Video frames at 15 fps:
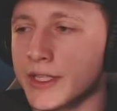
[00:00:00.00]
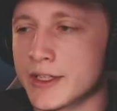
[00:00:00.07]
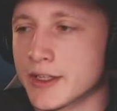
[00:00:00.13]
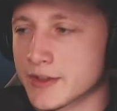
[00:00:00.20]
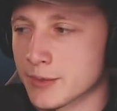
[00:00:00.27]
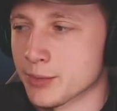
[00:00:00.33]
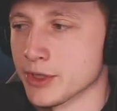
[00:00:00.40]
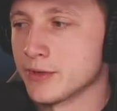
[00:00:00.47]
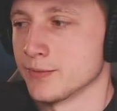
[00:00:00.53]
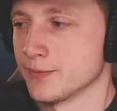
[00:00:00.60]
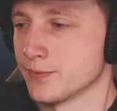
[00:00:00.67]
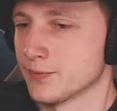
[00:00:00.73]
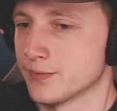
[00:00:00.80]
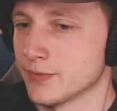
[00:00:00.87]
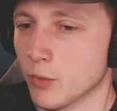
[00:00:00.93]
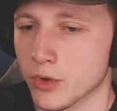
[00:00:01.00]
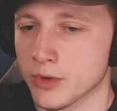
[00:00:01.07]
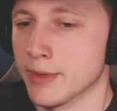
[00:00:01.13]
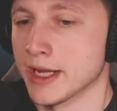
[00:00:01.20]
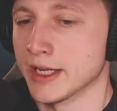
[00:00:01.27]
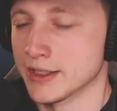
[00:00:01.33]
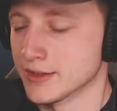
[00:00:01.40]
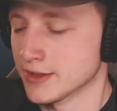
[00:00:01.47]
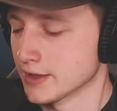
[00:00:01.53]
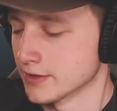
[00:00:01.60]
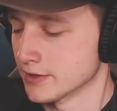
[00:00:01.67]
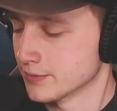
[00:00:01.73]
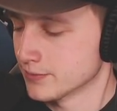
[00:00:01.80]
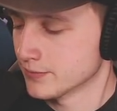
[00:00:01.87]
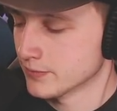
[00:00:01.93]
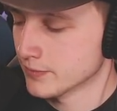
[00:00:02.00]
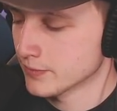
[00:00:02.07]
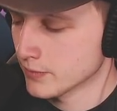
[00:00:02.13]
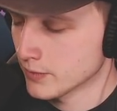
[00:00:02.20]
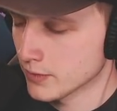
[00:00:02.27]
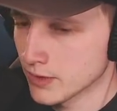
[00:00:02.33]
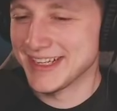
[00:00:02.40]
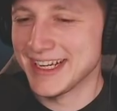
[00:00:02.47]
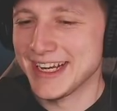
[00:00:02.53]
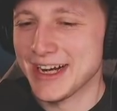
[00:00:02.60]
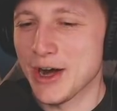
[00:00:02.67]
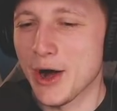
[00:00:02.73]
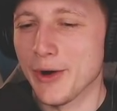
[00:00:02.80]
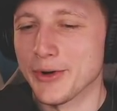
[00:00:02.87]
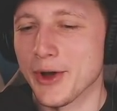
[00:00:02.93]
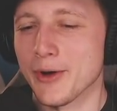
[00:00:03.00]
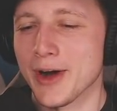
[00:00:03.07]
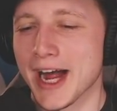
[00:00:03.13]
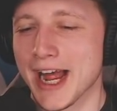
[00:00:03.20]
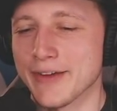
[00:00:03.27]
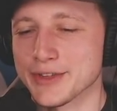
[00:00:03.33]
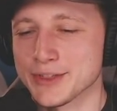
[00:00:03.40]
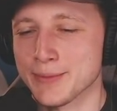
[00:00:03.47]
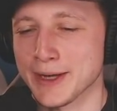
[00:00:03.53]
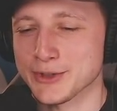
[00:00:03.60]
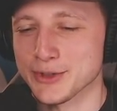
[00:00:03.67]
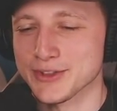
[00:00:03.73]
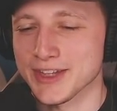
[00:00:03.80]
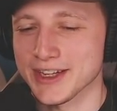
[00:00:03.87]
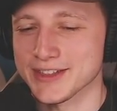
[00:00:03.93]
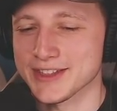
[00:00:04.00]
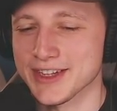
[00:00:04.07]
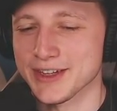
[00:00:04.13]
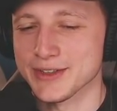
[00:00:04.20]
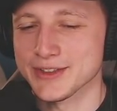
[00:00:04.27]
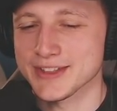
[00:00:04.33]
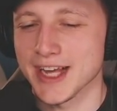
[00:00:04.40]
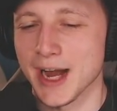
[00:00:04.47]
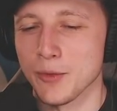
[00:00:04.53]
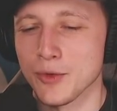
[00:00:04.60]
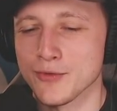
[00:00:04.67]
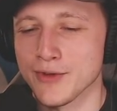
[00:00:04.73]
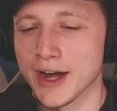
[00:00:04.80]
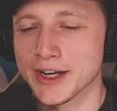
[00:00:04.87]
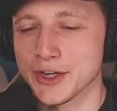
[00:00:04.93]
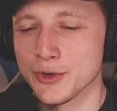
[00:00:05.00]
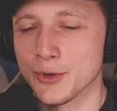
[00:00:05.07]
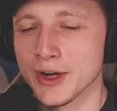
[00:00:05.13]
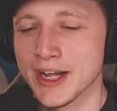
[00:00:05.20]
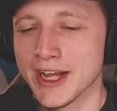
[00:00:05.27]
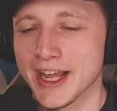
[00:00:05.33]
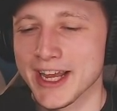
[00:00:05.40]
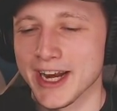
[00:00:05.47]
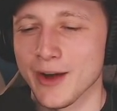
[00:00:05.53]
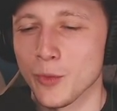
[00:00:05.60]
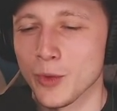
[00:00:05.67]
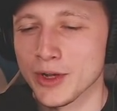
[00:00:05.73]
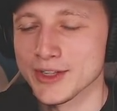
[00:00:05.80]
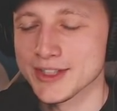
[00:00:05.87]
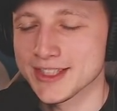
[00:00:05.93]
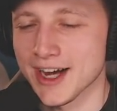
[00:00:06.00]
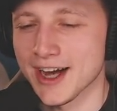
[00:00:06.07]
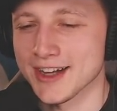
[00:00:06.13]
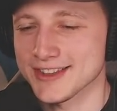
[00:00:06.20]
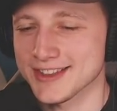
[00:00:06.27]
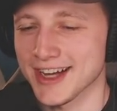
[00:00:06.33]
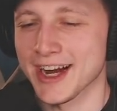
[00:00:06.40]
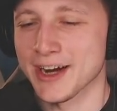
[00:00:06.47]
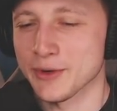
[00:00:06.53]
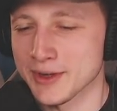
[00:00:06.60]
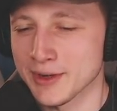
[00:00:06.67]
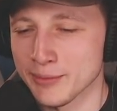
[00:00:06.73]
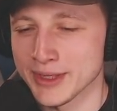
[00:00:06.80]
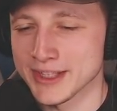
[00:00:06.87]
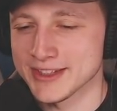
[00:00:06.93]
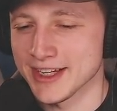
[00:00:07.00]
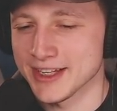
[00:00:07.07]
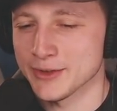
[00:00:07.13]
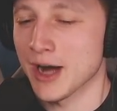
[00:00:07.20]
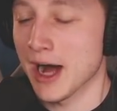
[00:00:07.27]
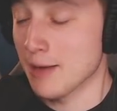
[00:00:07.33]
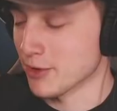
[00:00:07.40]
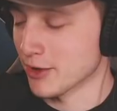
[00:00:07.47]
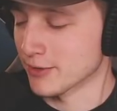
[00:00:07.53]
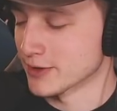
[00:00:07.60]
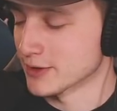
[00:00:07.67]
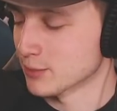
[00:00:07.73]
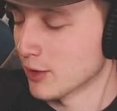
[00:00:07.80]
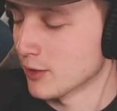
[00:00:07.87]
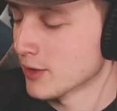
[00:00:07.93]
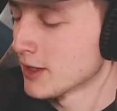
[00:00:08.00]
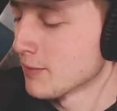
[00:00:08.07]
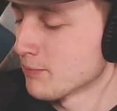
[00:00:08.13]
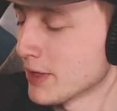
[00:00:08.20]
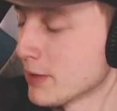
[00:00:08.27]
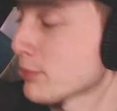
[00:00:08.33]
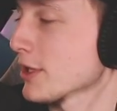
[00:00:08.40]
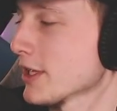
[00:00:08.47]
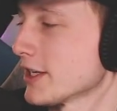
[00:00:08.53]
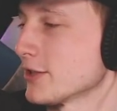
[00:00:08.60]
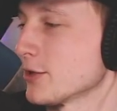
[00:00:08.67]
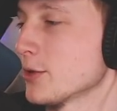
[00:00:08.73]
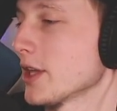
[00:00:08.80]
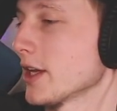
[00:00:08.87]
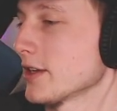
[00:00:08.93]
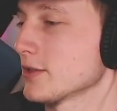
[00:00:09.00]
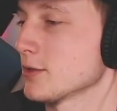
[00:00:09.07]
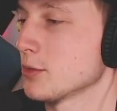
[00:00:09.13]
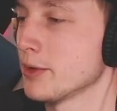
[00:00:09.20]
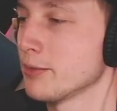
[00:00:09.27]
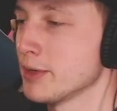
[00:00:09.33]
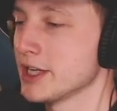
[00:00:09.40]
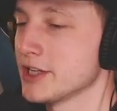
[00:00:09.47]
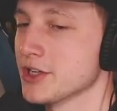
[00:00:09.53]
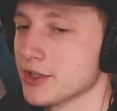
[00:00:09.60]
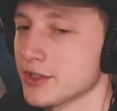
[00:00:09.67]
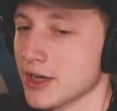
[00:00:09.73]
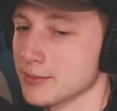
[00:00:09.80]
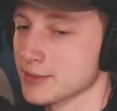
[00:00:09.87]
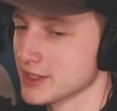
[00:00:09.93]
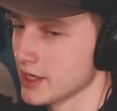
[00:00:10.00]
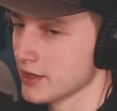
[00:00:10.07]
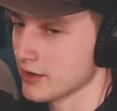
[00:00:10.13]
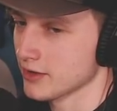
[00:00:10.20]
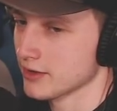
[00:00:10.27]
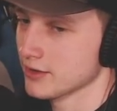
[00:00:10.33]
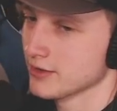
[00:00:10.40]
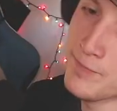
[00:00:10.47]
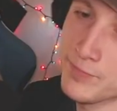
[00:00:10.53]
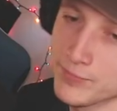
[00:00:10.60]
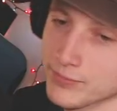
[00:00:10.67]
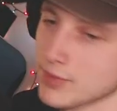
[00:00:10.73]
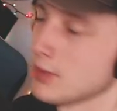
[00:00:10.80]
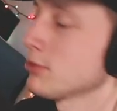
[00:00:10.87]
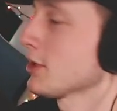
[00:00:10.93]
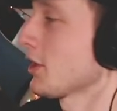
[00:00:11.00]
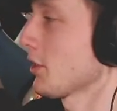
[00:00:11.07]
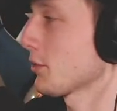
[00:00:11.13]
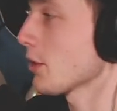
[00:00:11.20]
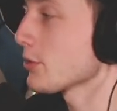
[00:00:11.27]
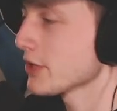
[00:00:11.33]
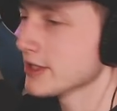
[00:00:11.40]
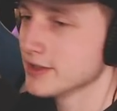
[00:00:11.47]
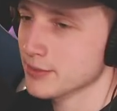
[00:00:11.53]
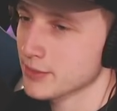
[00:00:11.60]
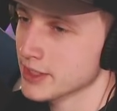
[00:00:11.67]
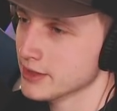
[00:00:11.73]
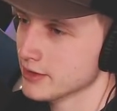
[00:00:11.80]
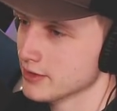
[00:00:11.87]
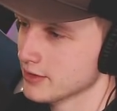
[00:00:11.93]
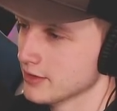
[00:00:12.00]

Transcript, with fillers: disappear. Wouldn't make any sense. Oh no, I have a special set of skills. I will find you and I will toss IRL bits at you. I'm nervous, bro. People are going to do things. When we meet each other, I'm scared. People are going to throw things at me.